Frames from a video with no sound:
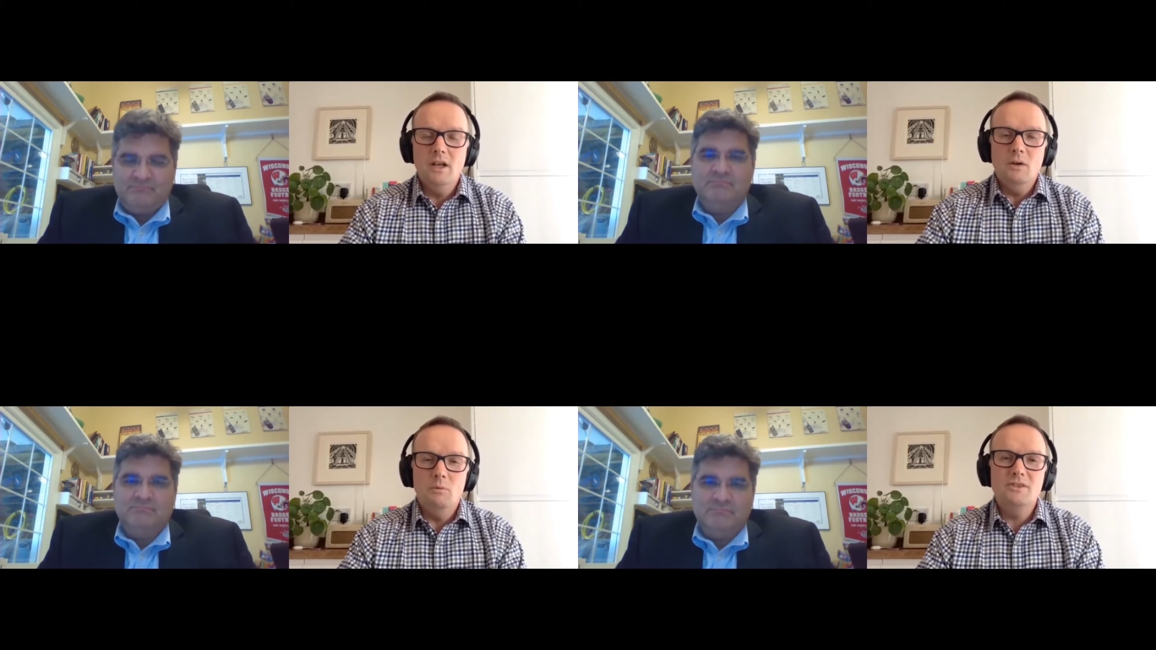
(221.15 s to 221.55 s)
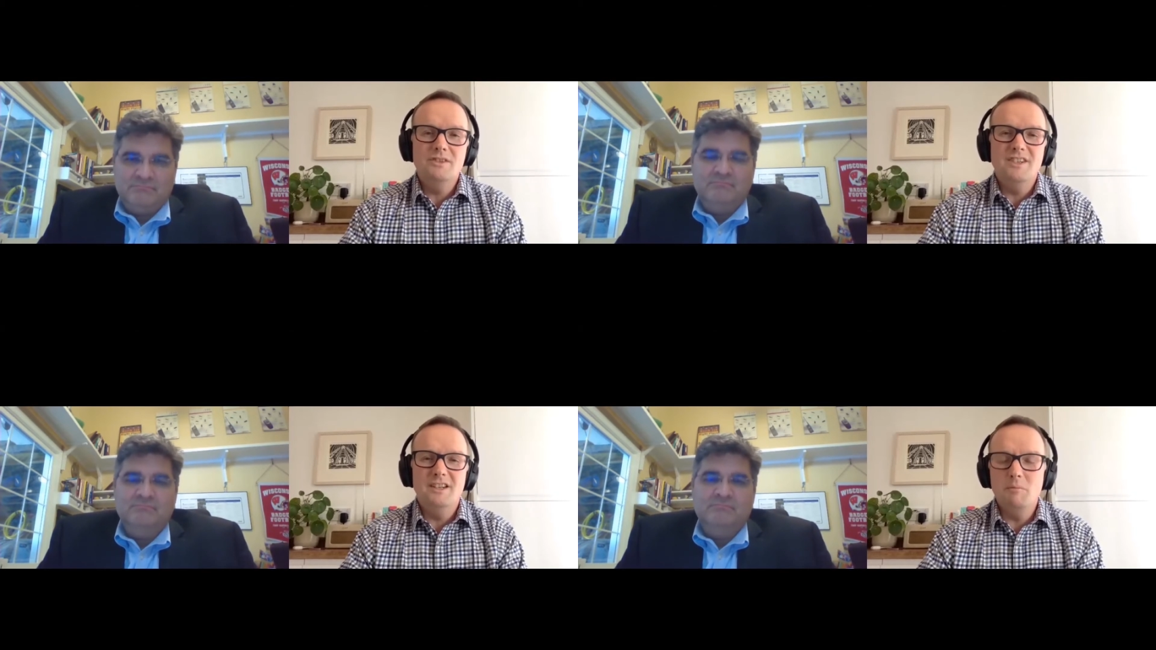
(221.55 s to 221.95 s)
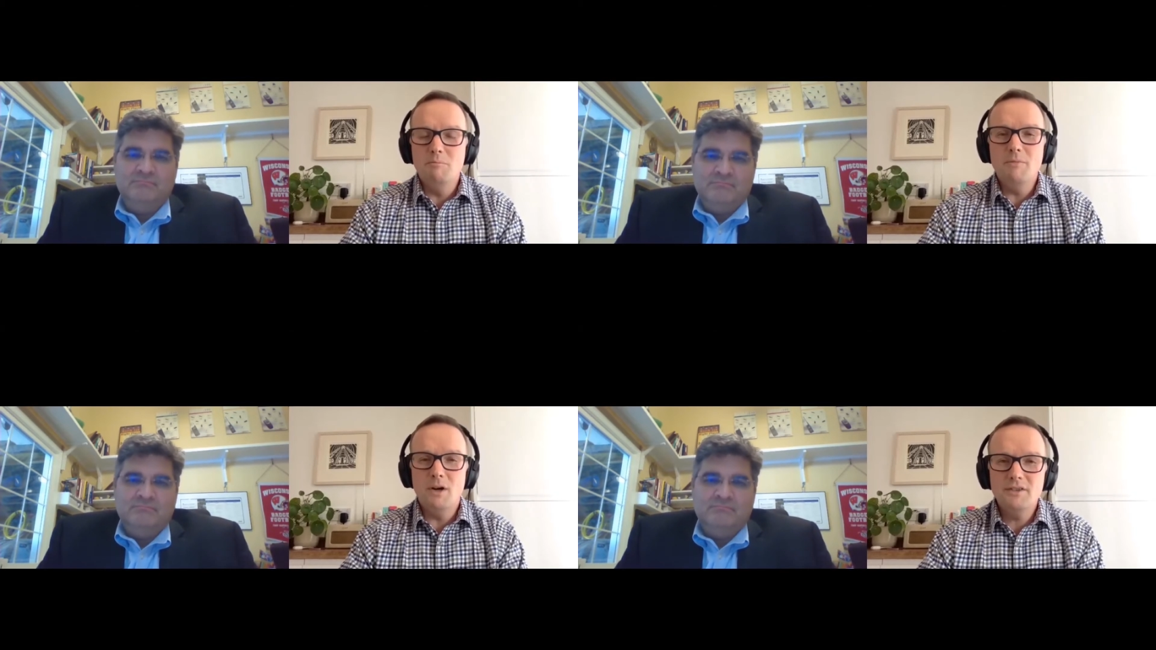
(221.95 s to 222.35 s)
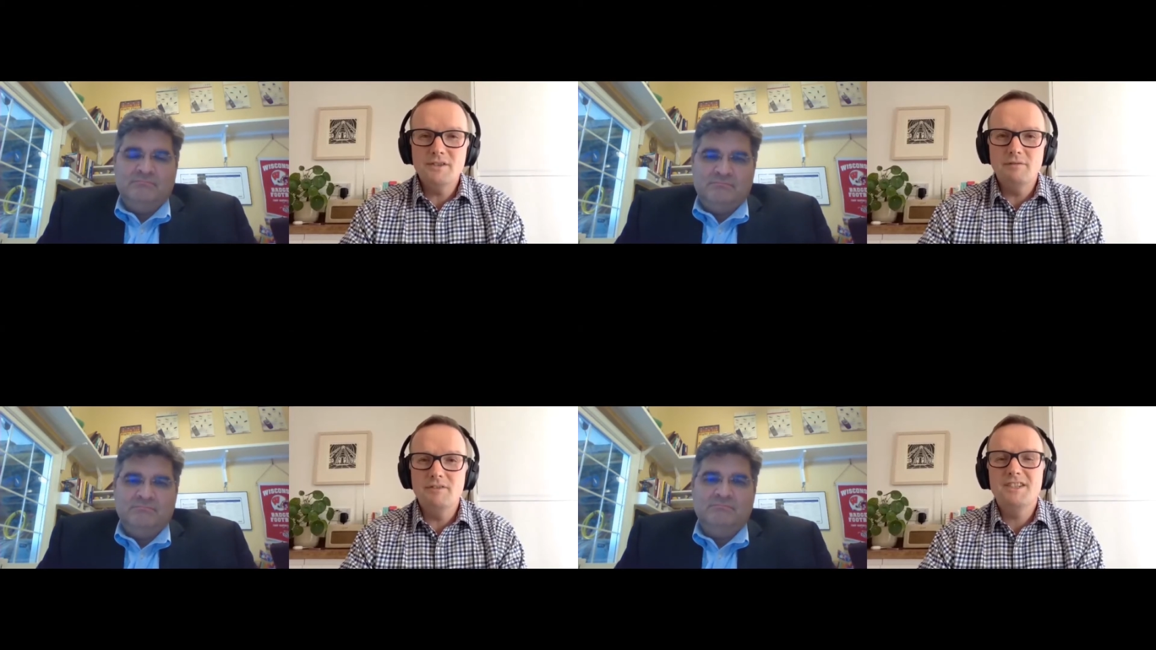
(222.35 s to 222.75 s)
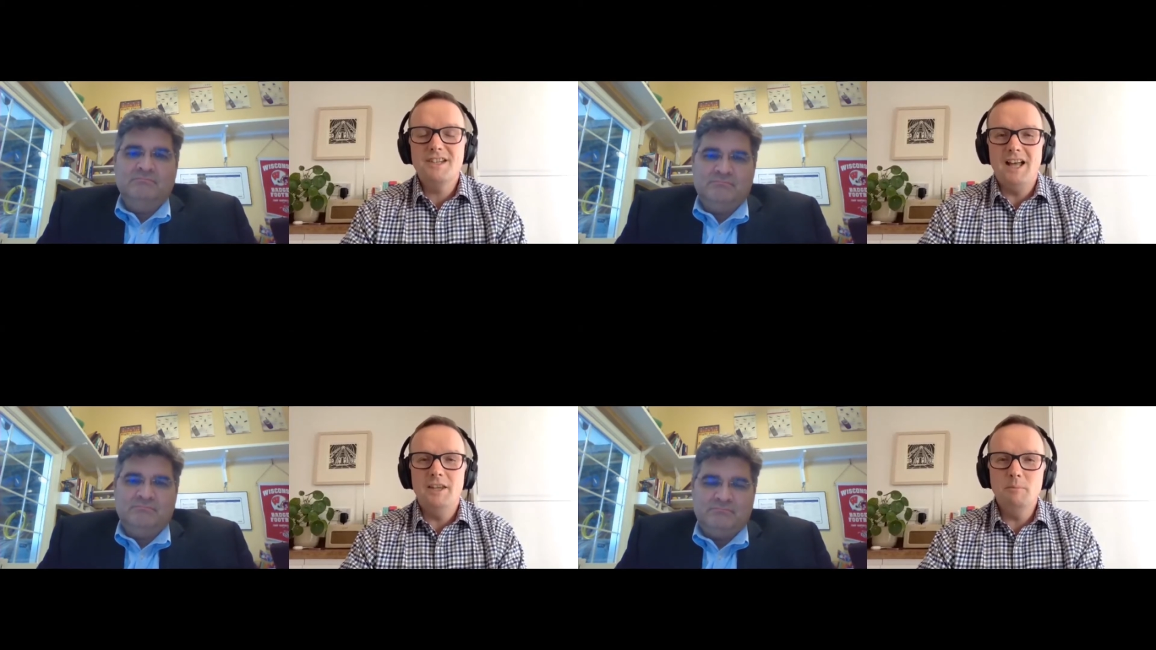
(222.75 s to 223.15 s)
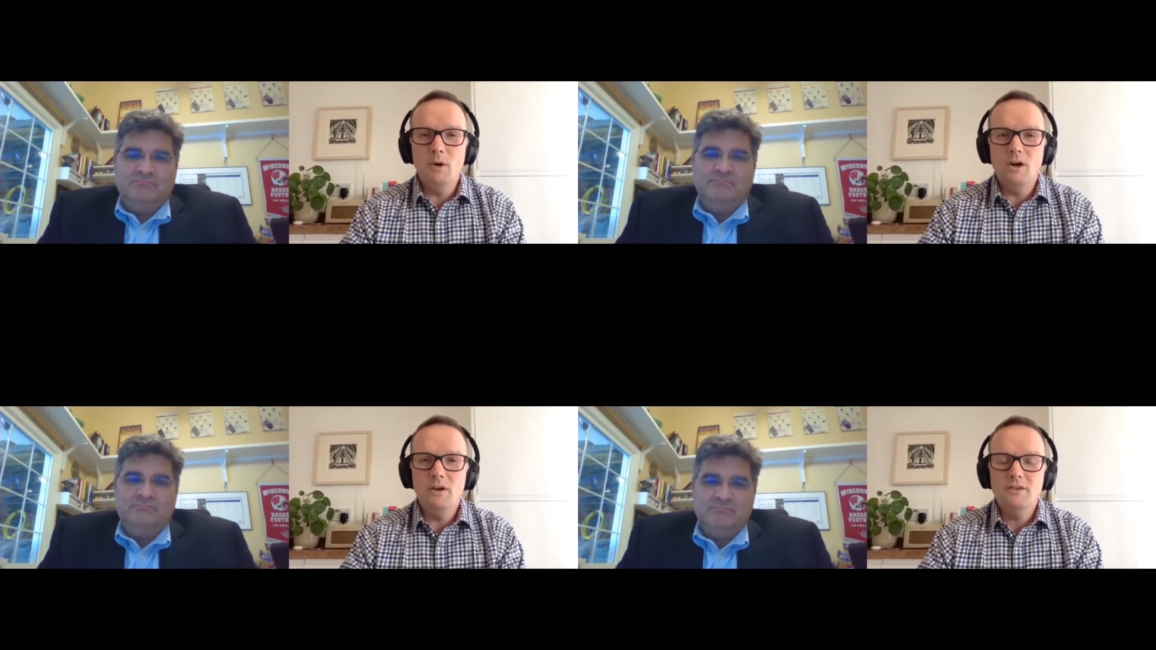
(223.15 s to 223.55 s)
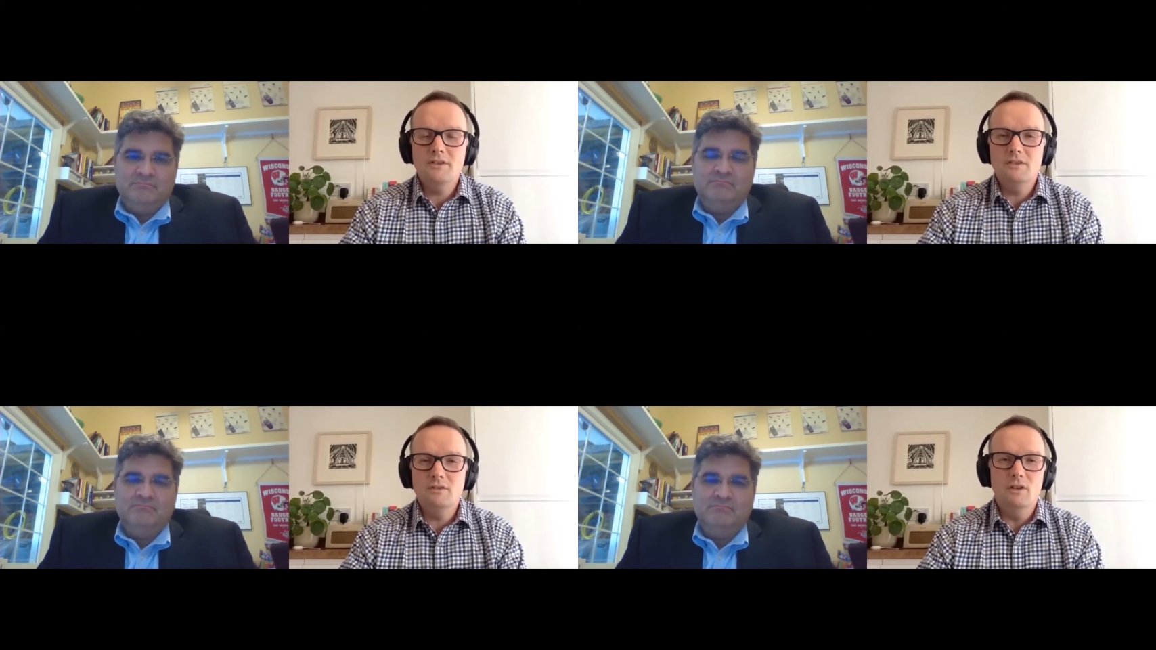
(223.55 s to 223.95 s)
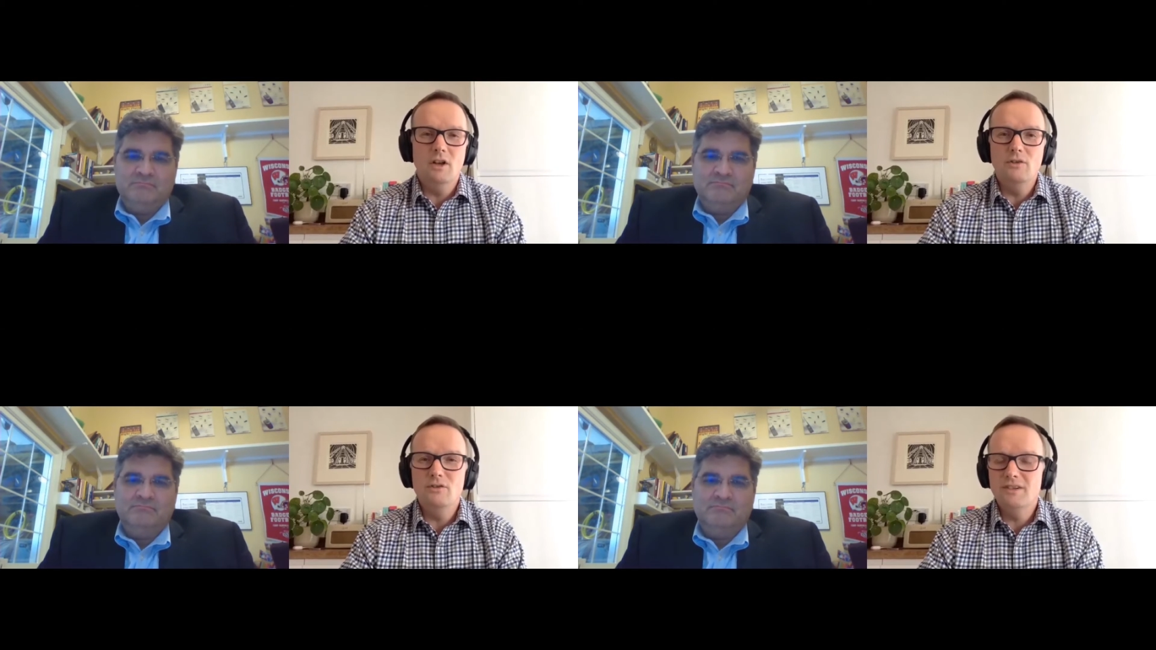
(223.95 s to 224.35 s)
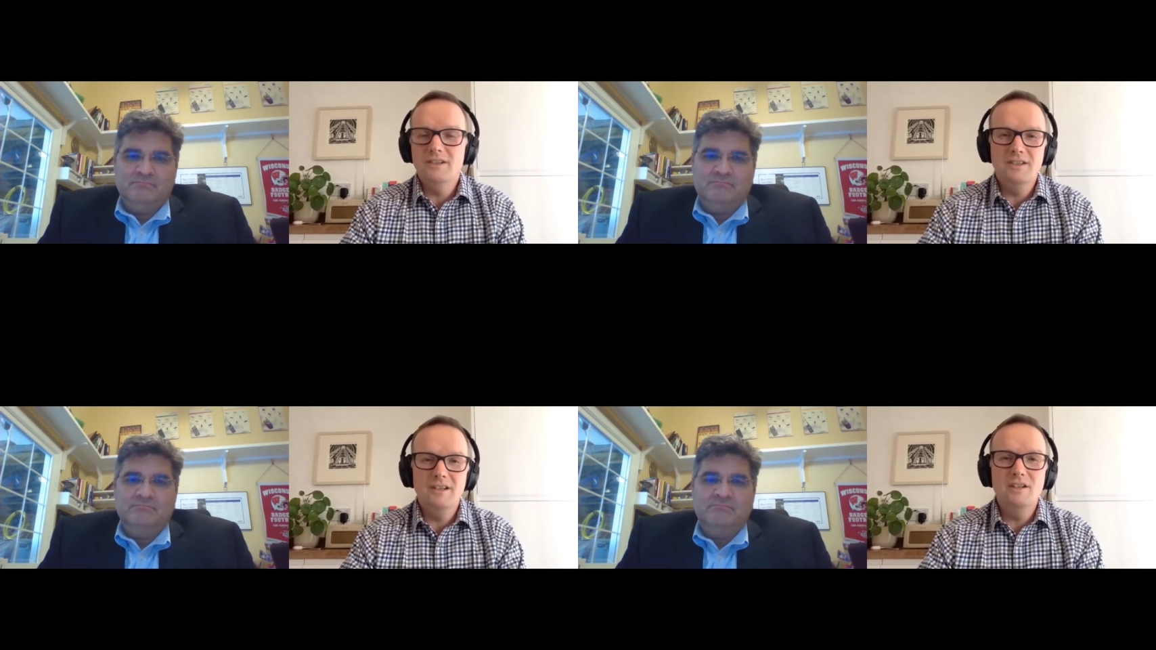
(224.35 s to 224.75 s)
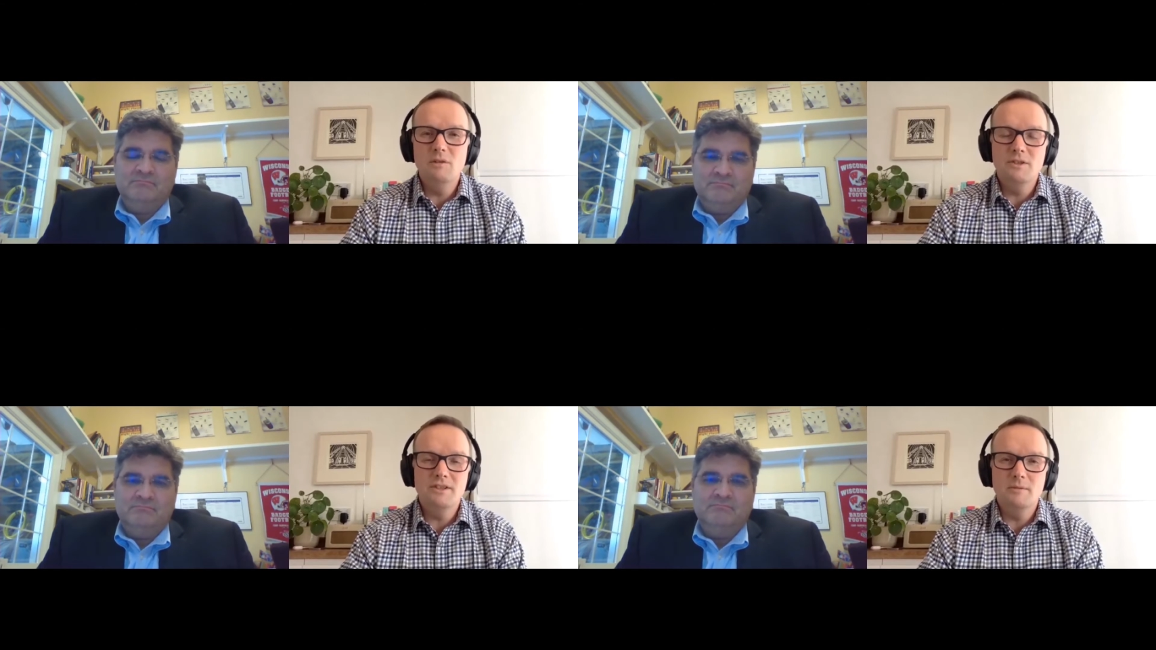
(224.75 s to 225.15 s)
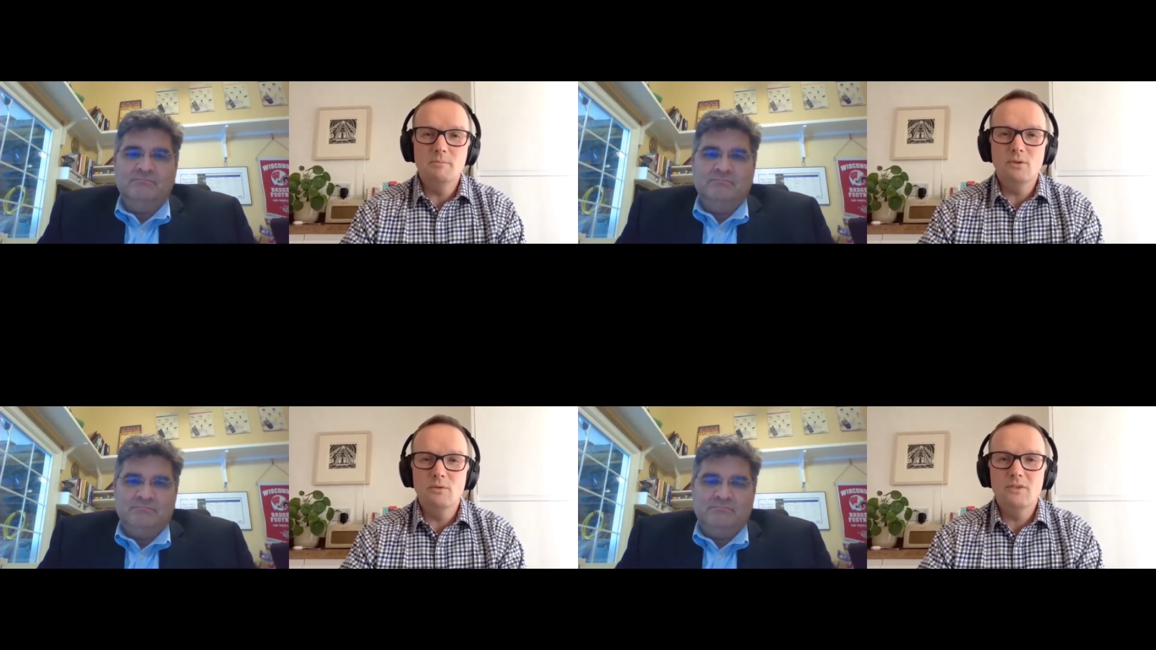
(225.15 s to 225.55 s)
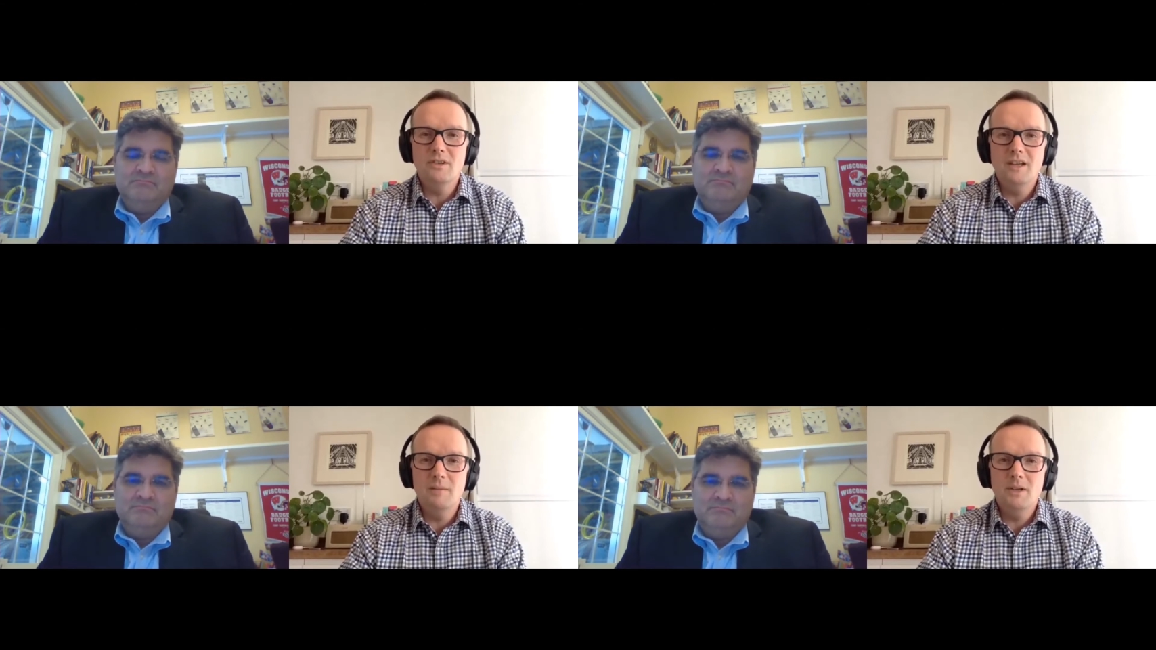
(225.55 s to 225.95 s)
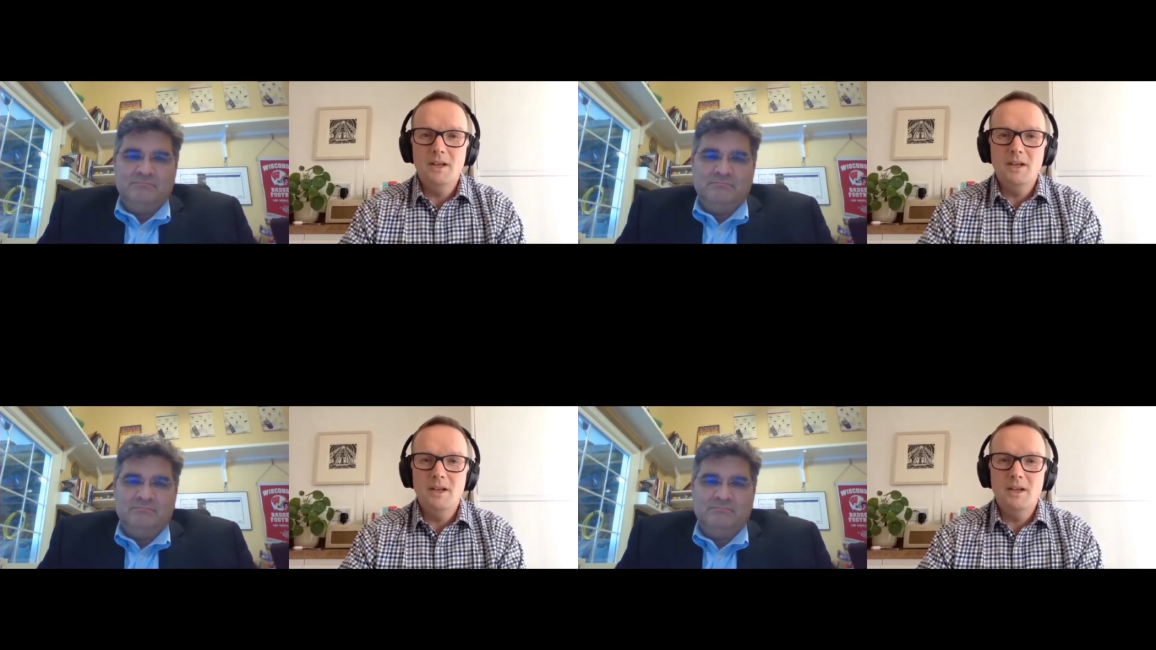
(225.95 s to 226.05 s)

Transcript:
Speaker 1: which is an immersive sandbox to allow you to continuously prototype